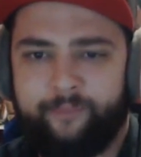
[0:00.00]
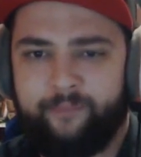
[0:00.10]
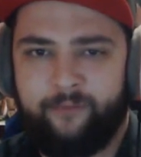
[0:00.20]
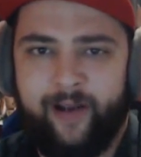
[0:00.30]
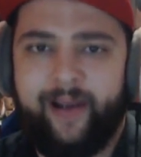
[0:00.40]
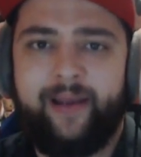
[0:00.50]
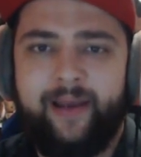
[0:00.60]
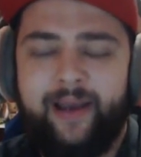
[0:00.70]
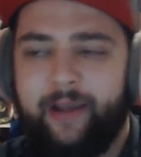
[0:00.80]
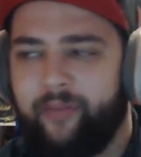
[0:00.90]
Right,
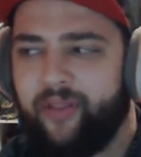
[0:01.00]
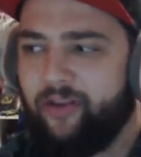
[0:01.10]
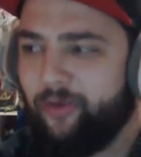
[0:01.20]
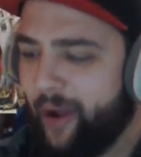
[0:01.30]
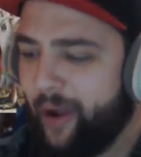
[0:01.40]
but then you have